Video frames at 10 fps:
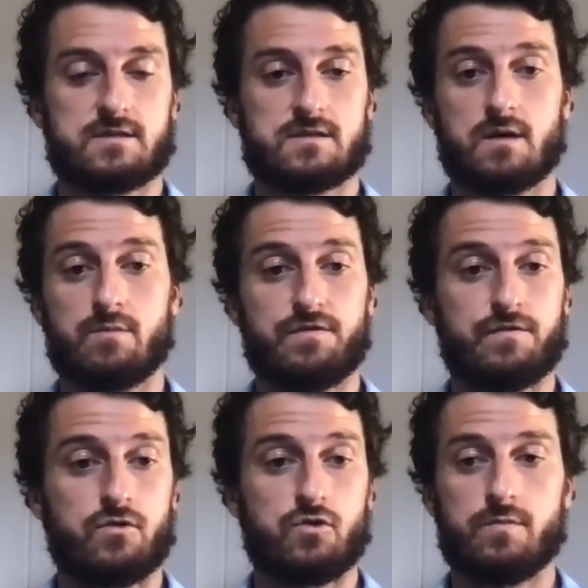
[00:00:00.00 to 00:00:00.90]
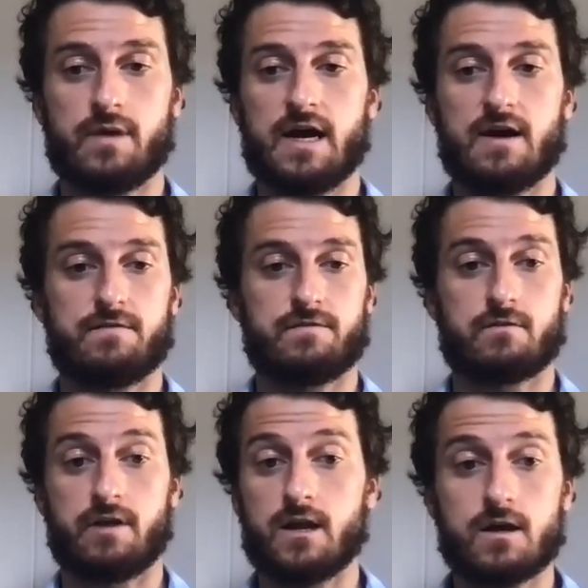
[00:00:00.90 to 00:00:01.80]
some of whom have
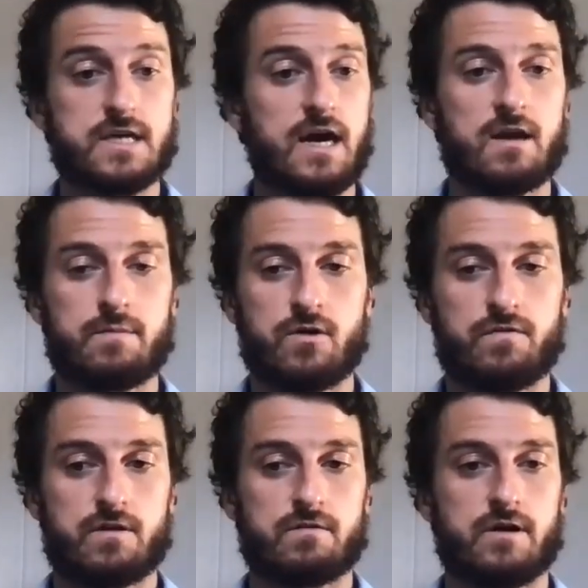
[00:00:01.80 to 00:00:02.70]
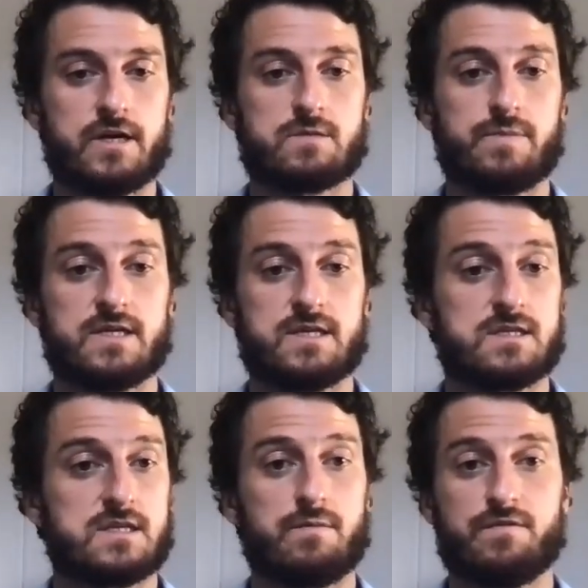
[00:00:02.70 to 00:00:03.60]
great autonomy over their learning
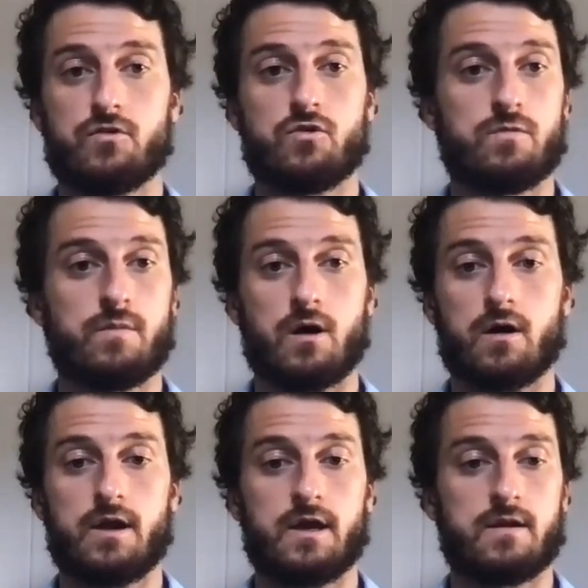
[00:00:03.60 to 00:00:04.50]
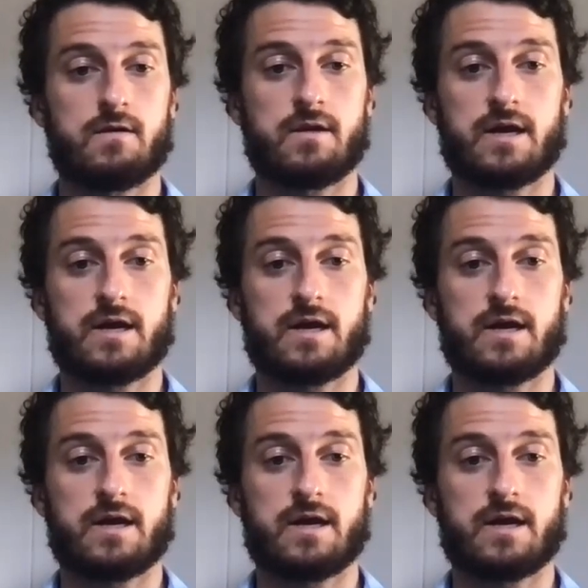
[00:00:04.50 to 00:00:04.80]
spaces, some of whom are in,